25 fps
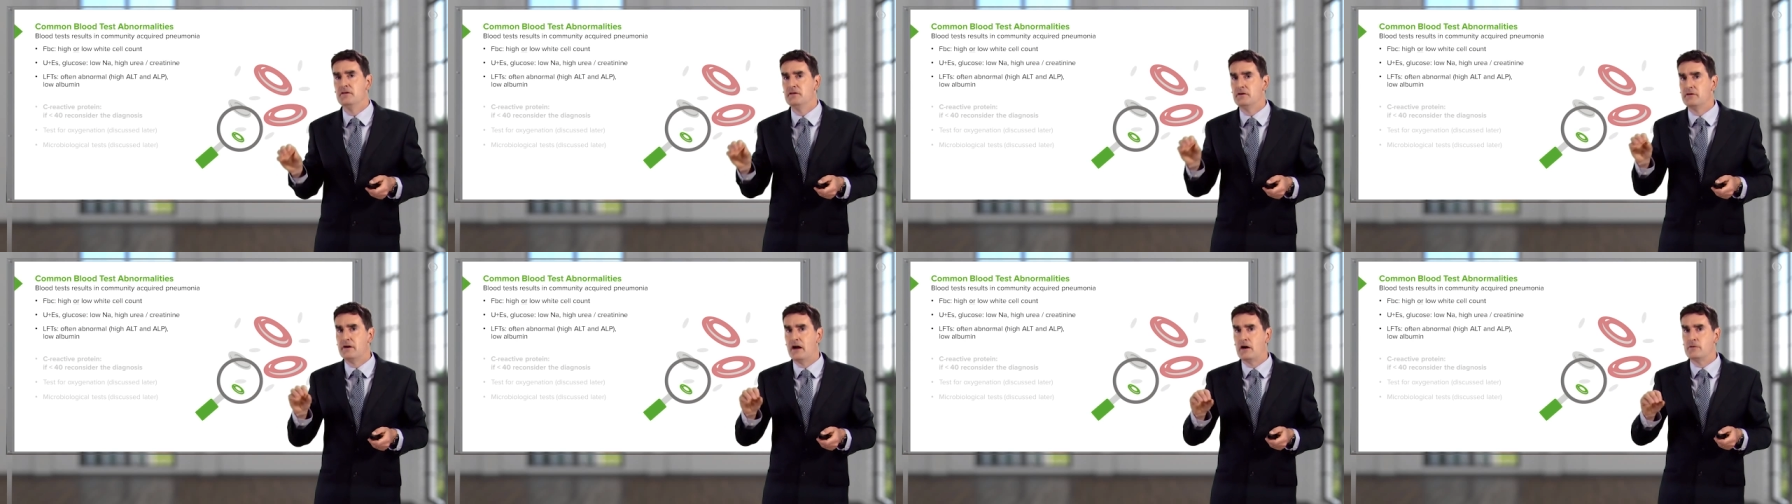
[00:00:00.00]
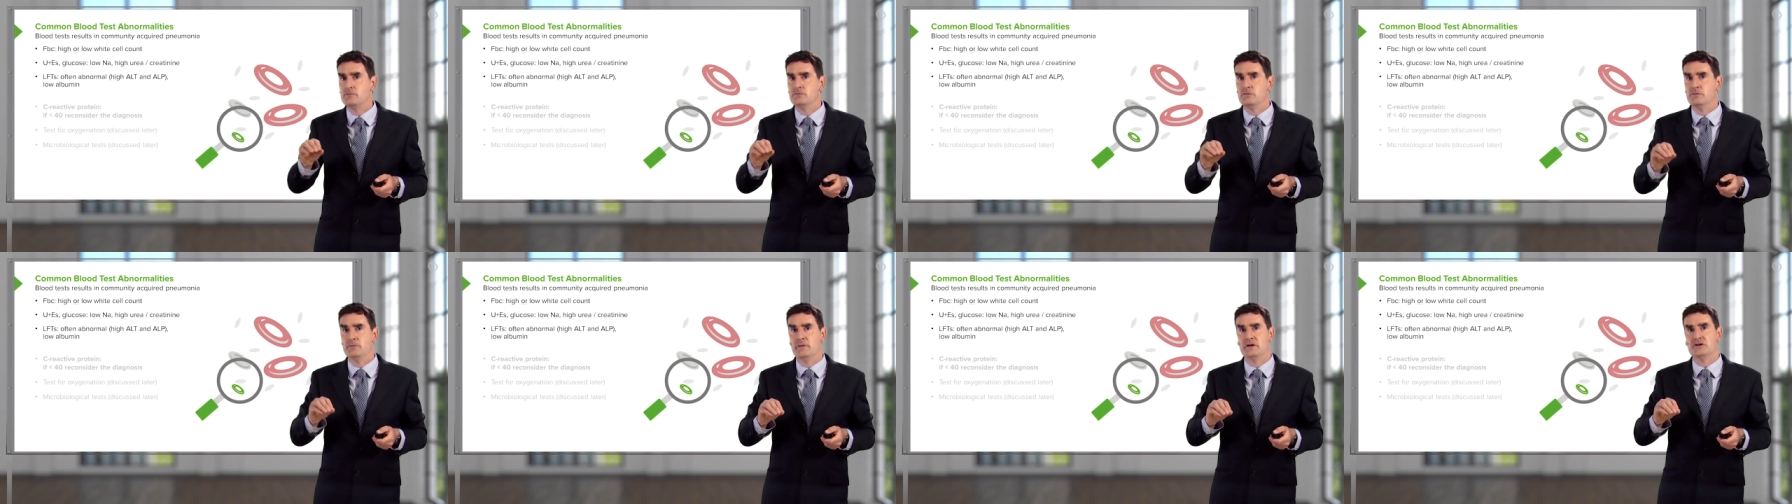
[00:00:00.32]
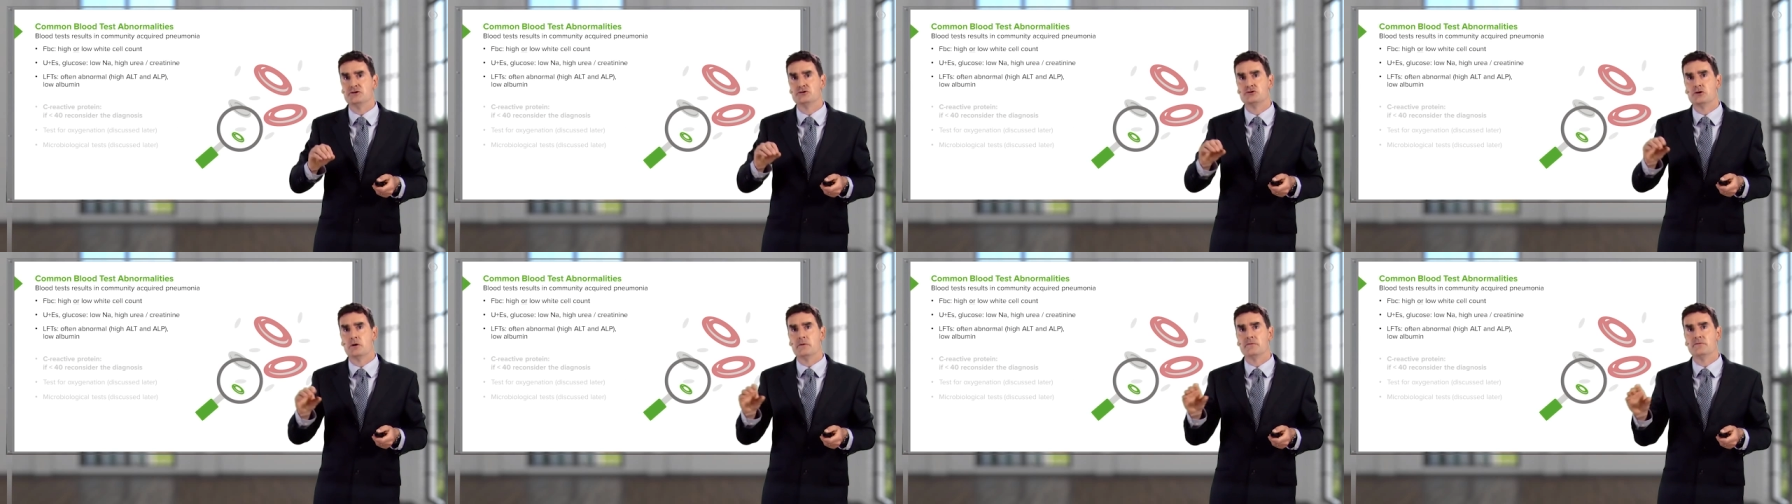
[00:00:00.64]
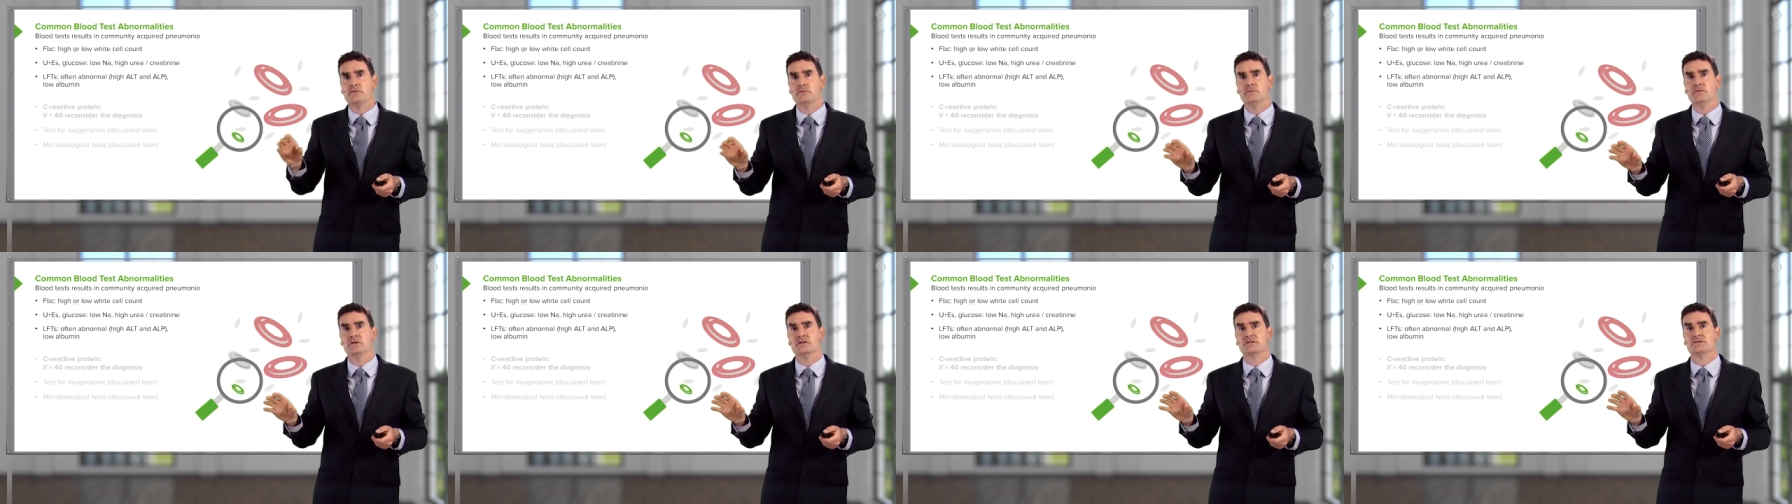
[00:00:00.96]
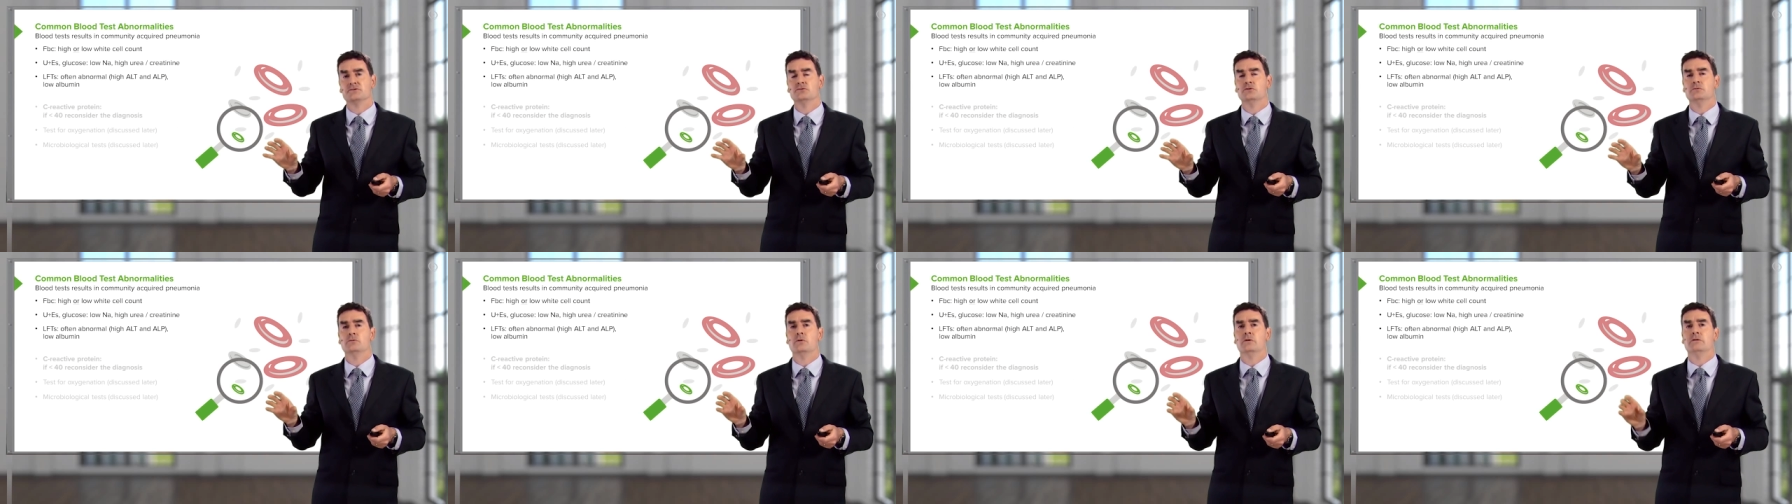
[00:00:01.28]
their albumin may drop from
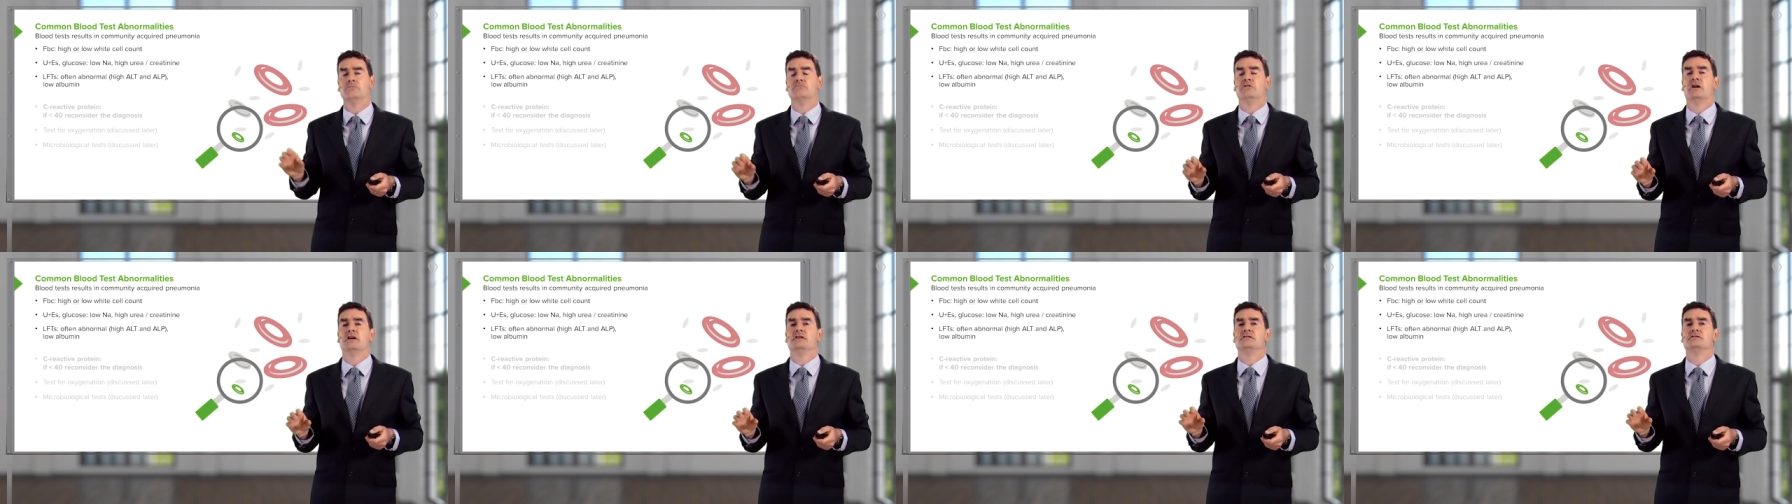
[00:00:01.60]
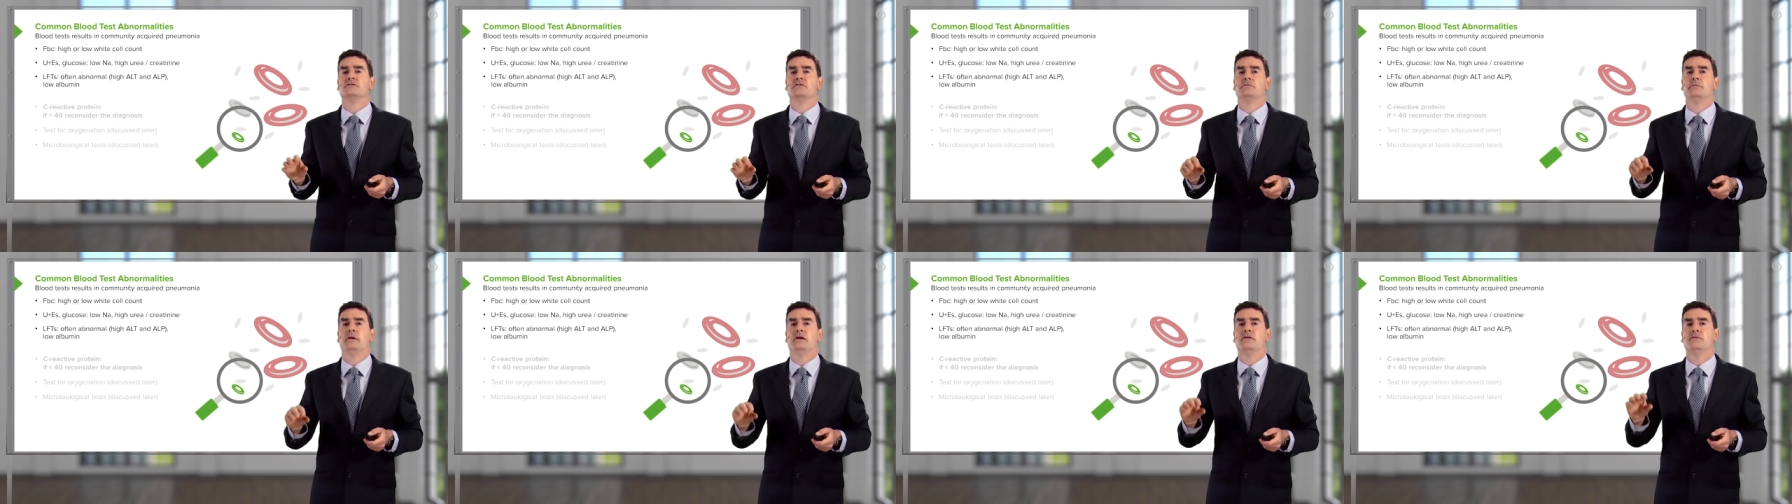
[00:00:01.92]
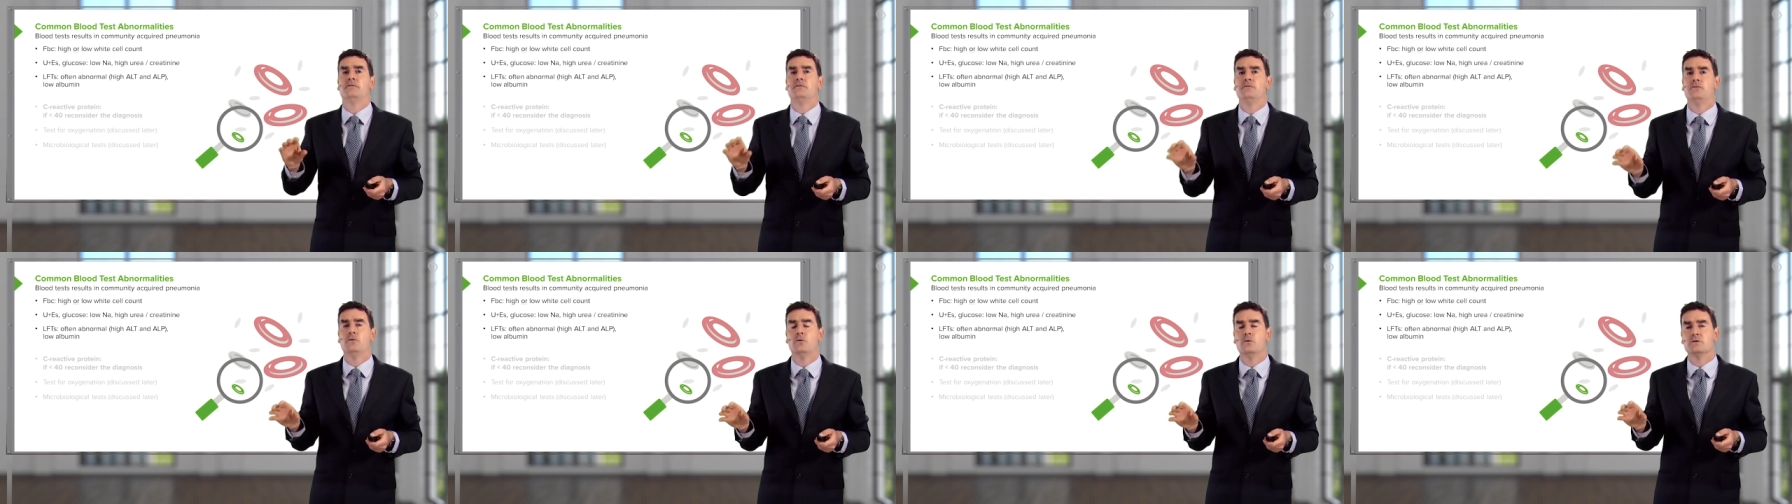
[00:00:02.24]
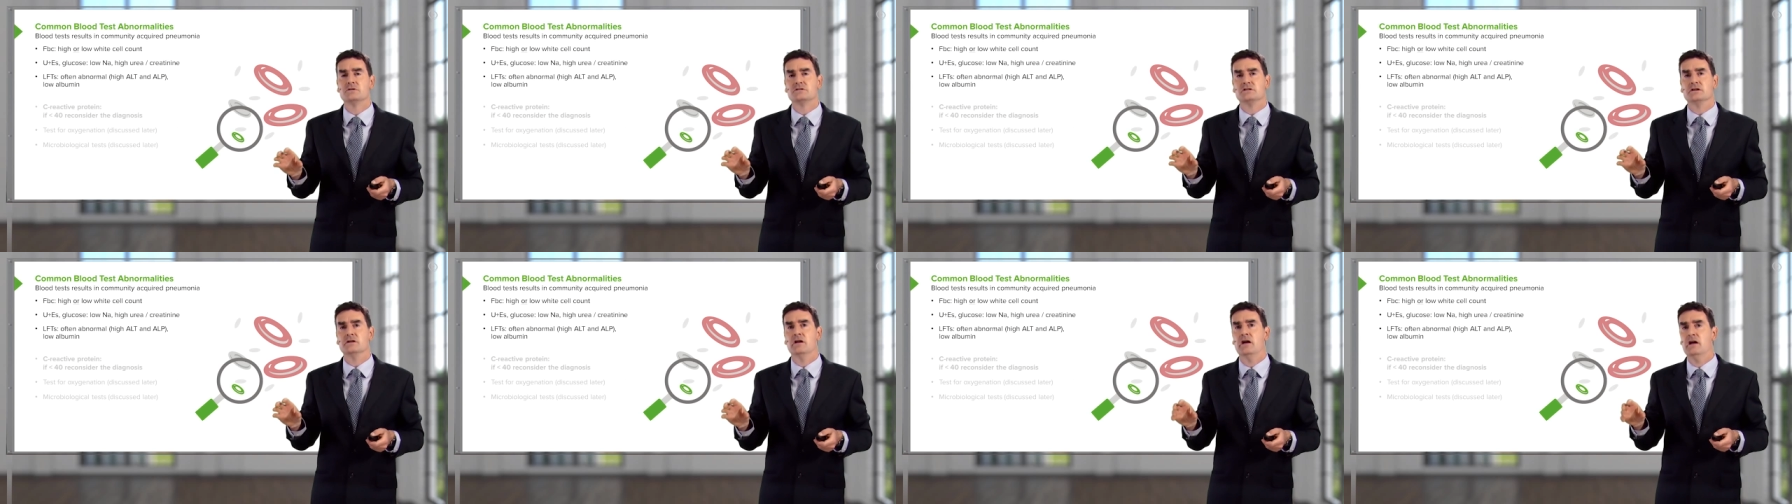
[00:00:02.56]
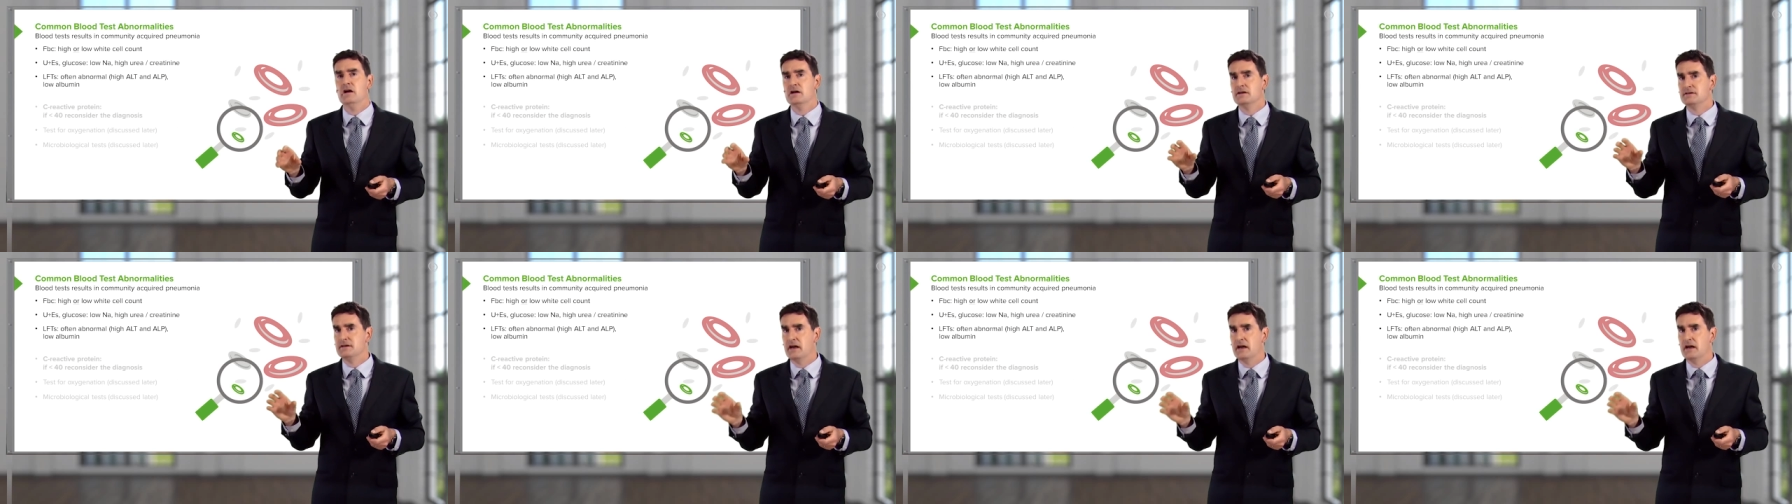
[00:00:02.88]
its normal range of about 40